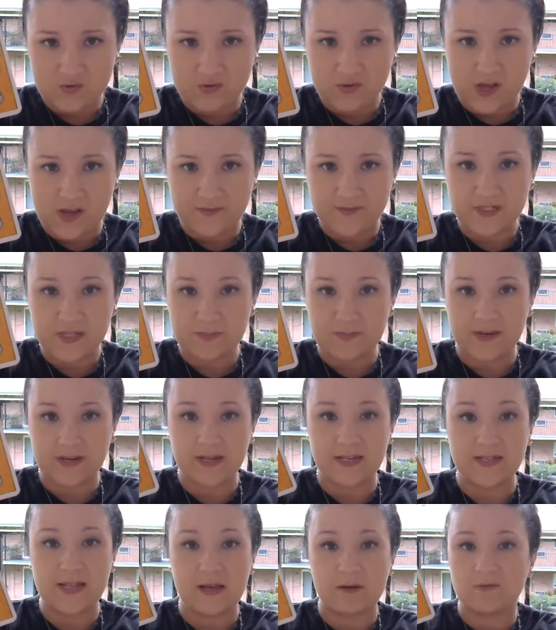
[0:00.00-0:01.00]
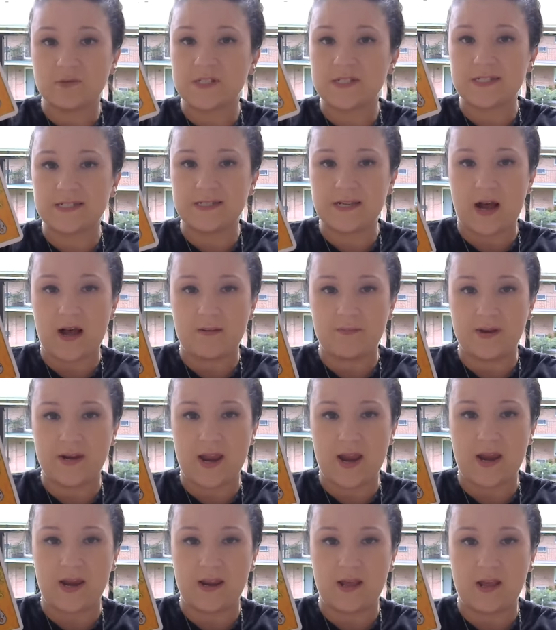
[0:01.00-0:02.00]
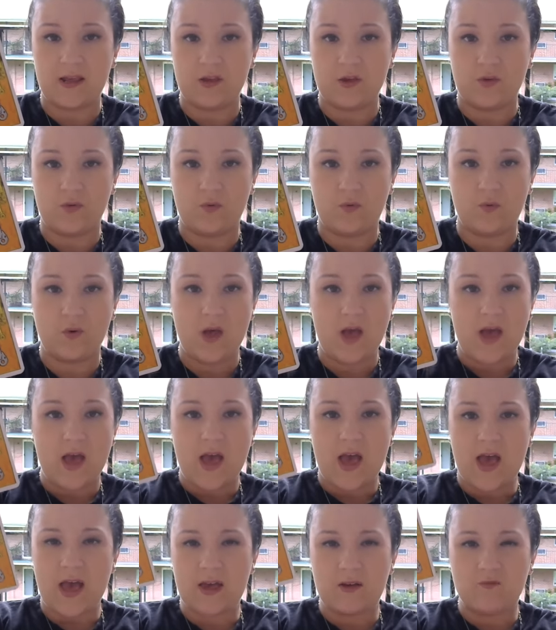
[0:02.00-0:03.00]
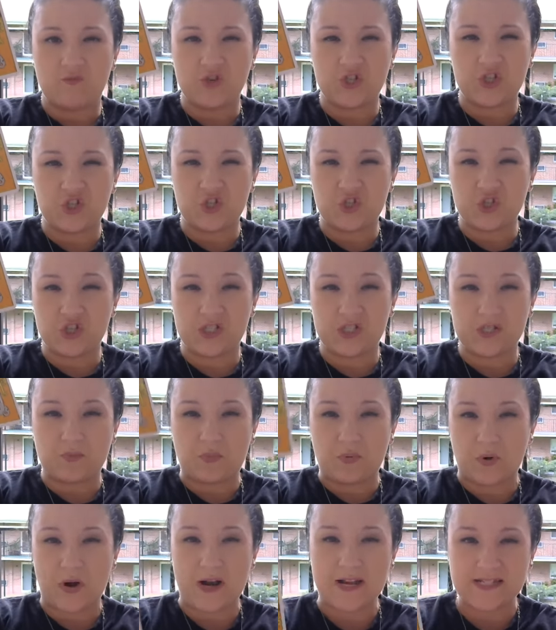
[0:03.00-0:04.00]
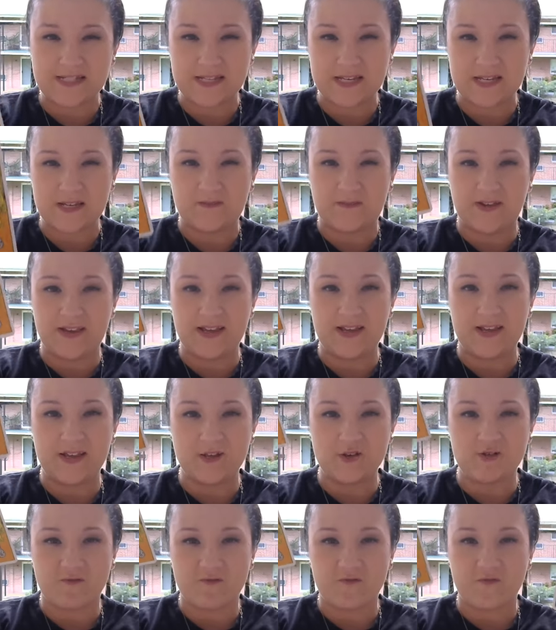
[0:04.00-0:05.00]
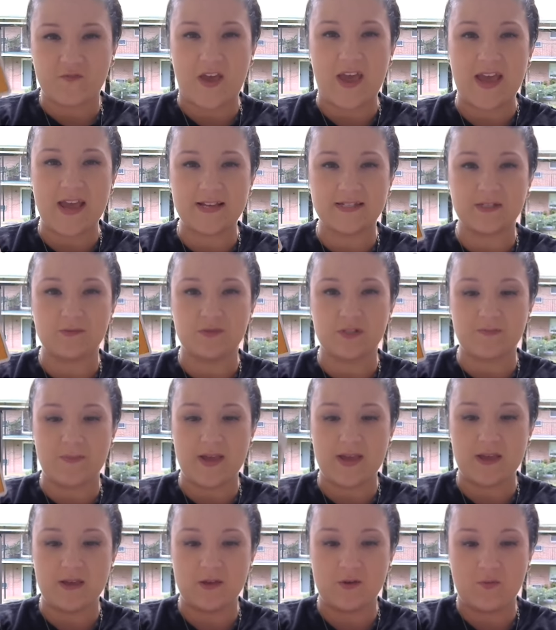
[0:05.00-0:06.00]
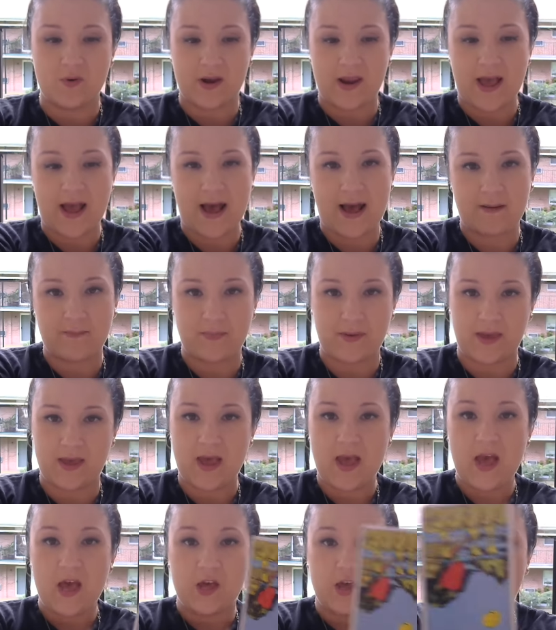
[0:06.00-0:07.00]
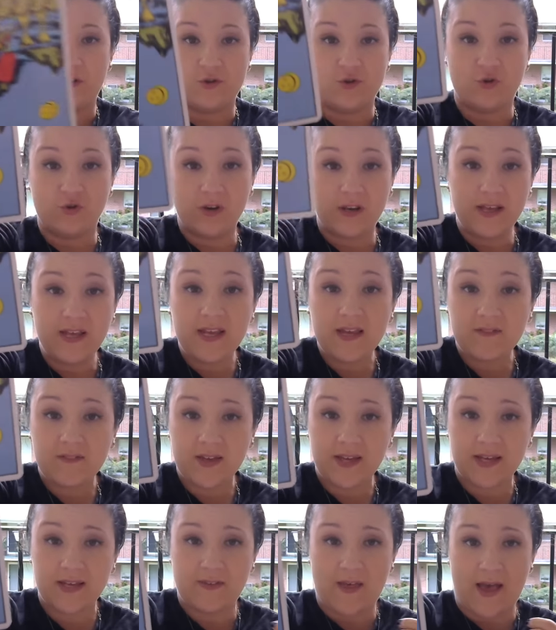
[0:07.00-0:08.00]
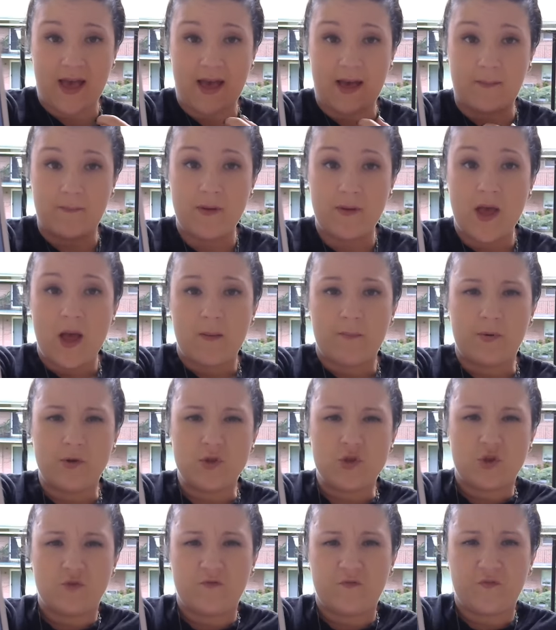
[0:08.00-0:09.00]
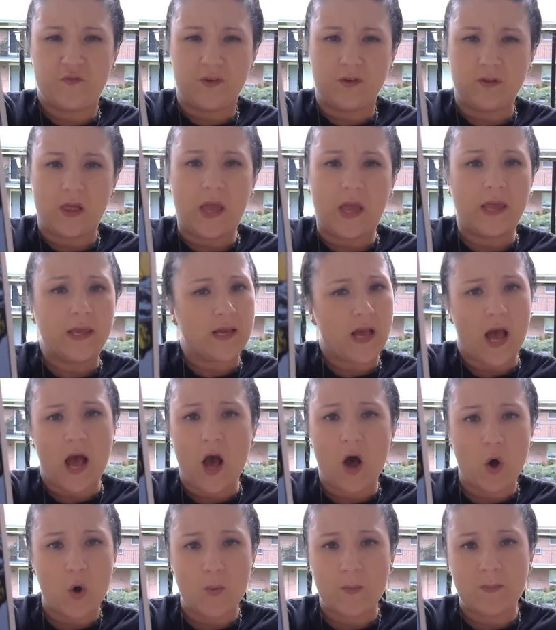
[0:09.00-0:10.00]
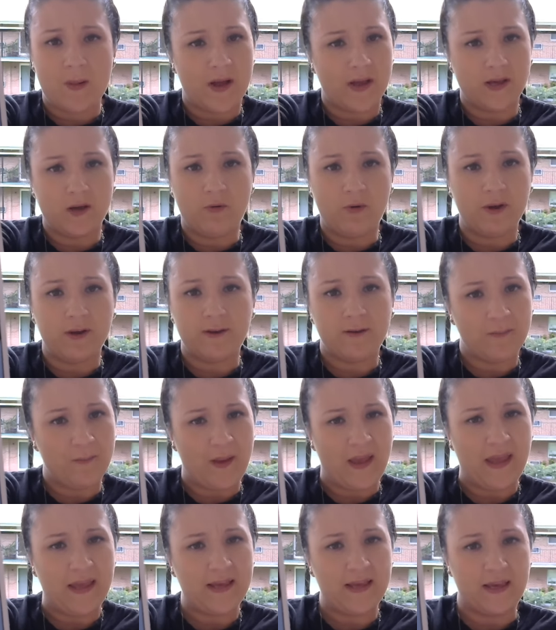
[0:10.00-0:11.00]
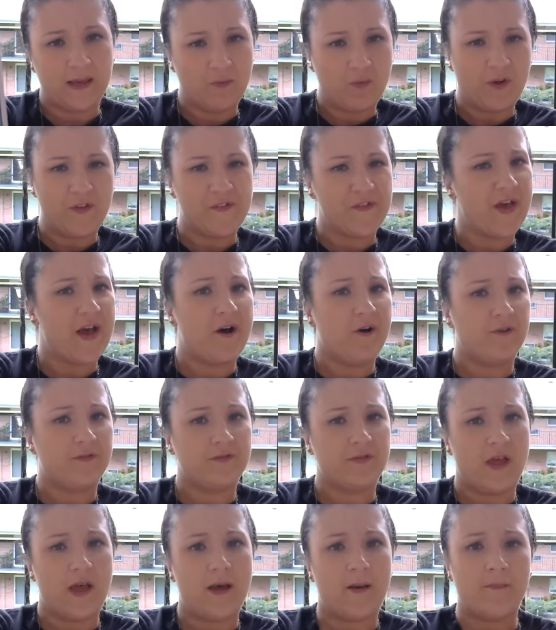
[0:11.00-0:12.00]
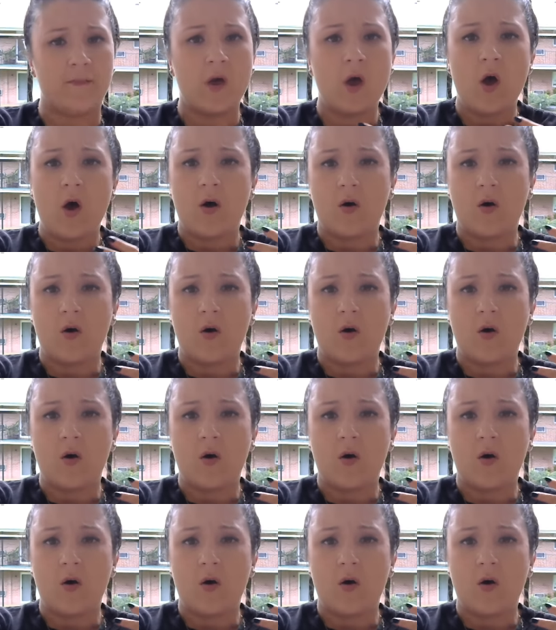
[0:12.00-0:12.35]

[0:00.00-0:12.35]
left somebody that was dominating you and was just oppressive and in your face, it was making you unhappy, and you're leaving them, but you feel like, how am I going to make it without them?